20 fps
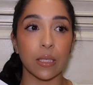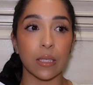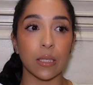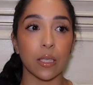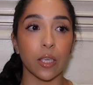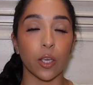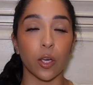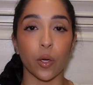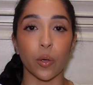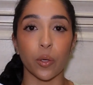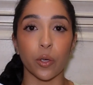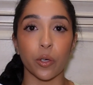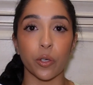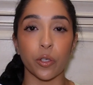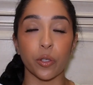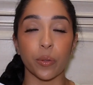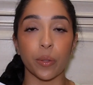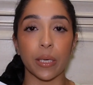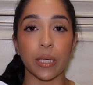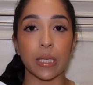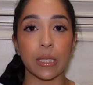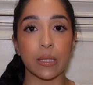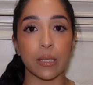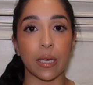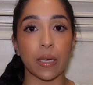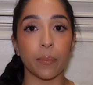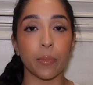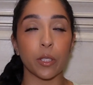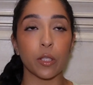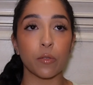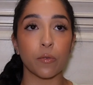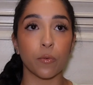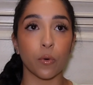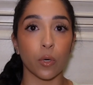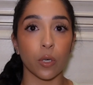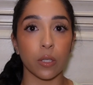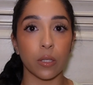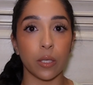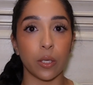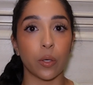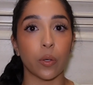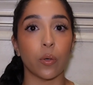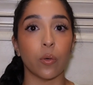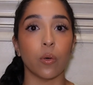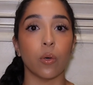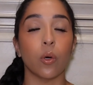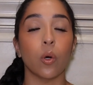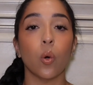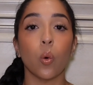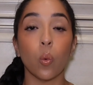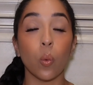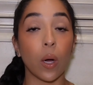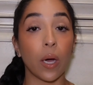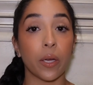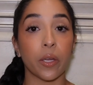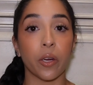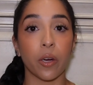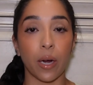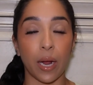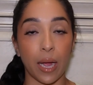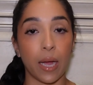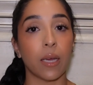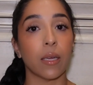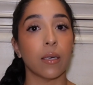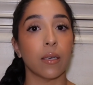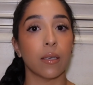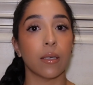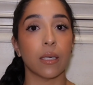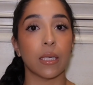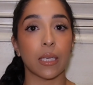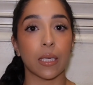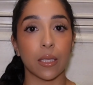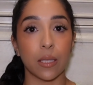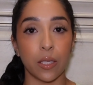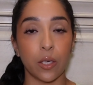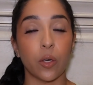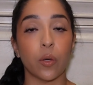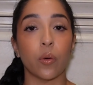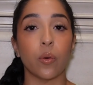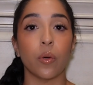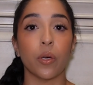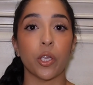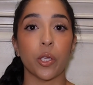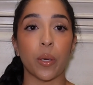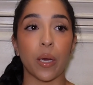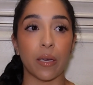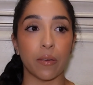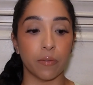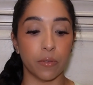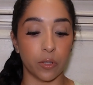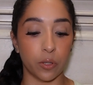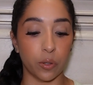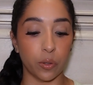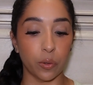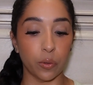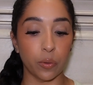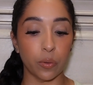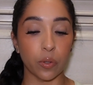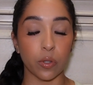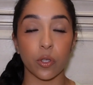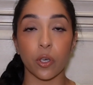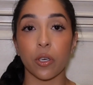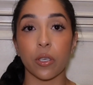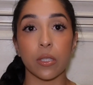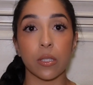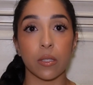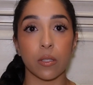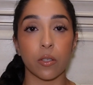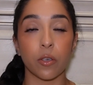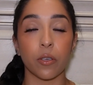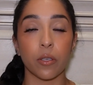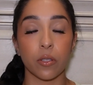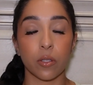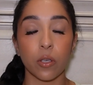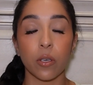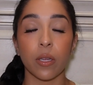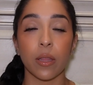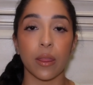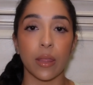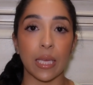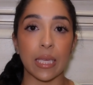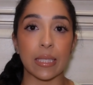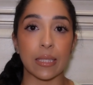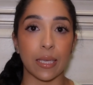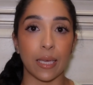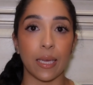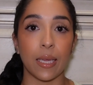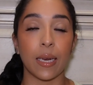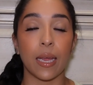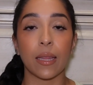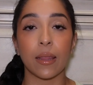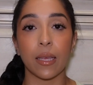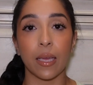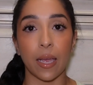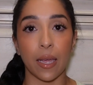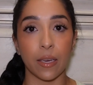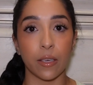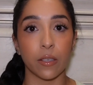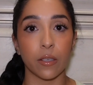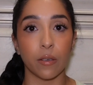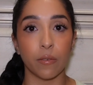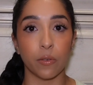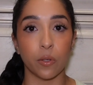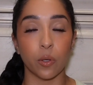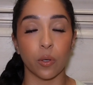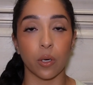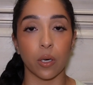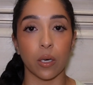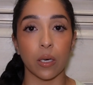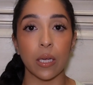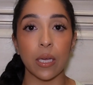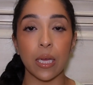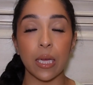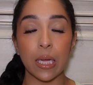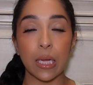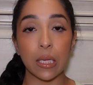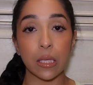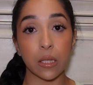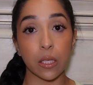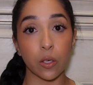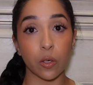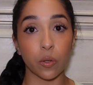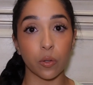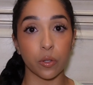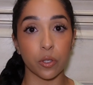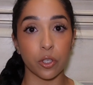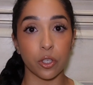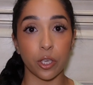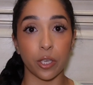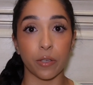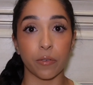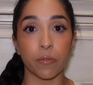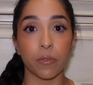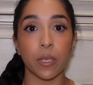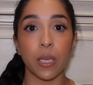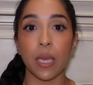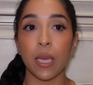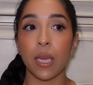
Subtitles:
you know, you're doing assignments for clinical while you're at clinical, and you have to turn certain things in at the end of your clinical shift.